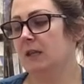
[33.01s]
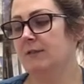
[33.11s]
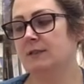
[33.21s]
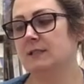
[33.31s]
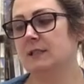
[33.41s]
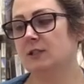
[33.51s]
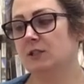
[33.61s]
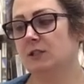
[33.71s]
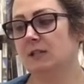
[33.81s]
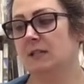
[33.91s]
The first thing that
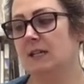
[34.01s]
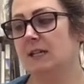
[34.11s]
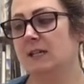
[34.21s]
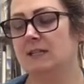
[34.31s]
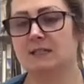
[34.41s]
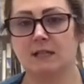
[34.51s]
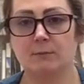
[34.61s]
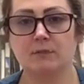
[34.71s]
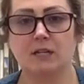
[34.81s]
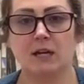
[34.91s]
you're going to need is
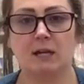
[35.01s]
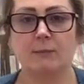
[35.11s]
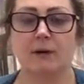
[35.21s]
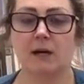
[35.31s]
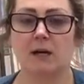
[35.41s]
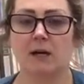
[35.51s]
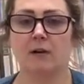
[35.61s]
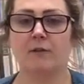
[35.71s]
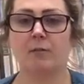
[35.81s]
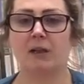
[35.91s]
some type
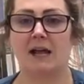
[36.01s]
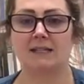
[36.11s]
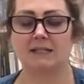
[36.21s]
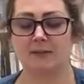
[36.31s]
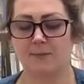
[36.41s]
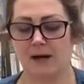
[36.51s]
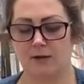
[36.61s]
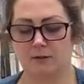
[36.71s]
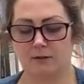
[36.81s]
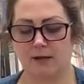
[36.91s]
of plastic bottle.